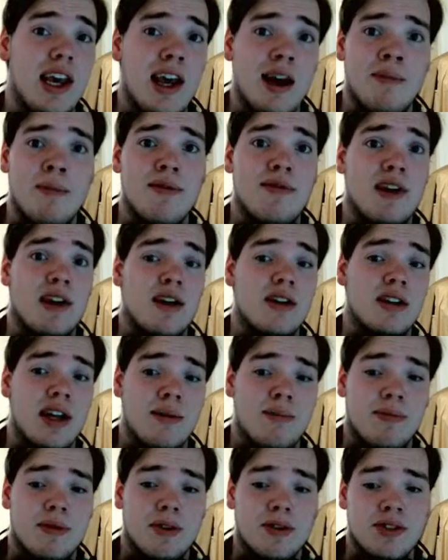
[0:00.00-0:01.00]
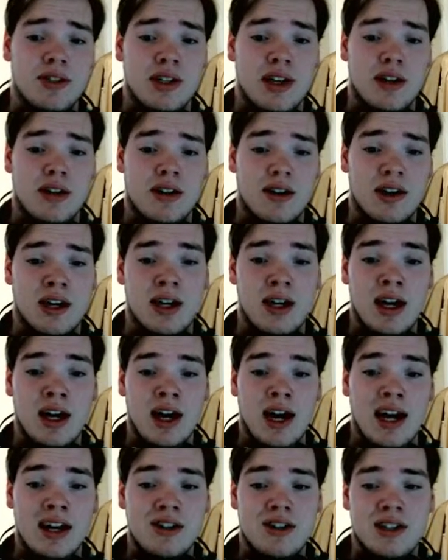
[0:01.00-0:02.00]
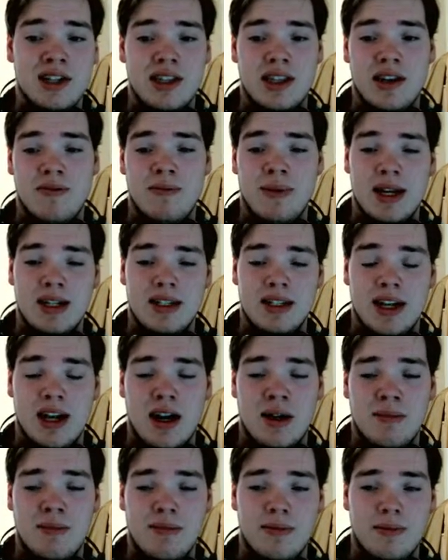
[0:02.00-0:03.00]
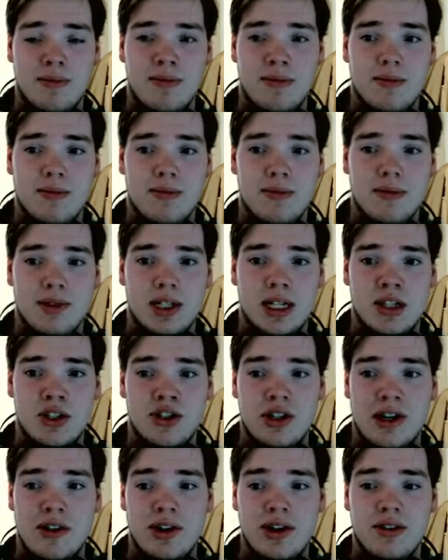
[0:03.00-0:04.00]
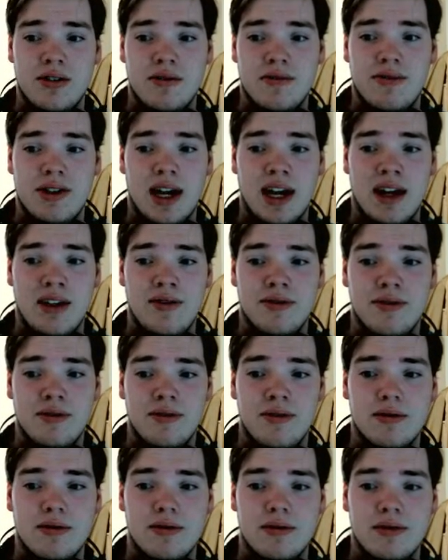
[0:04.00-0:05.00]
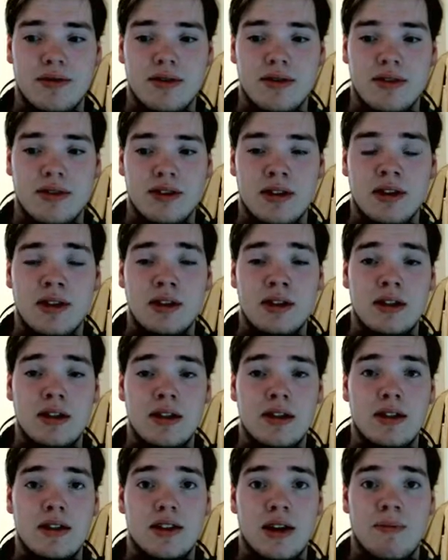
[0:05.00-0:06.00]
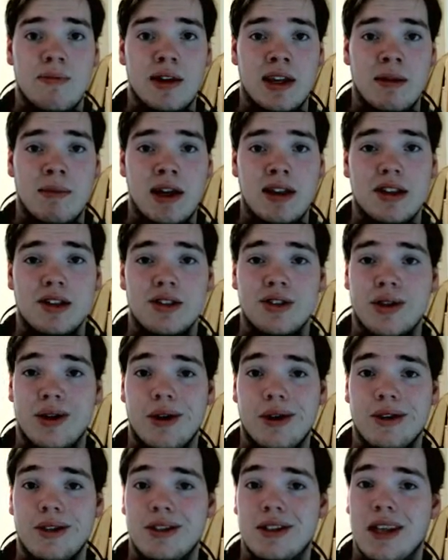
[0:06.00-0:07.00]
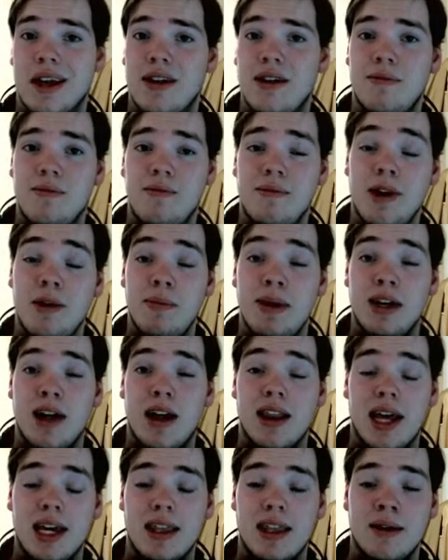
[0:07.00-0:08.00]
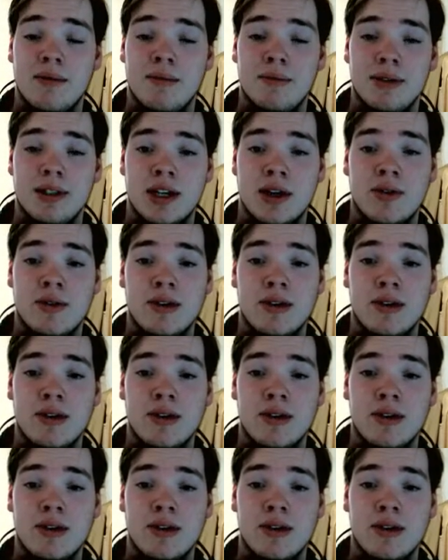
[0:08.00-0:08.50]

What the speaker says: am a fire type person at heart. I just think they've messed up since Generation 5. Something about the starters that made me not like them. So